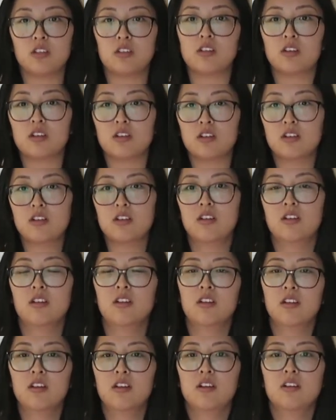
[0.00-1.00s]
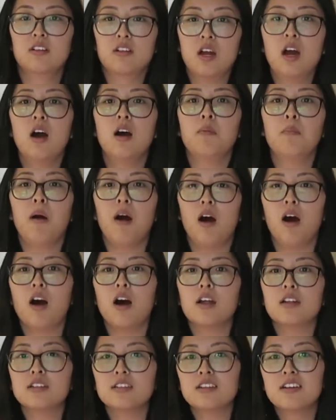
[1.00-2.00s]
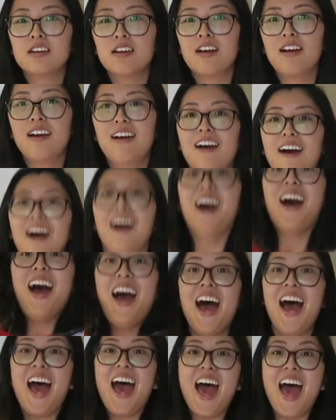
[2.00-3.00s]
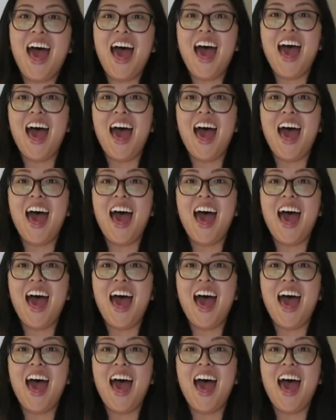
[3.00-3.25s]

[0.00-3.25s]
Like, come on. Ha!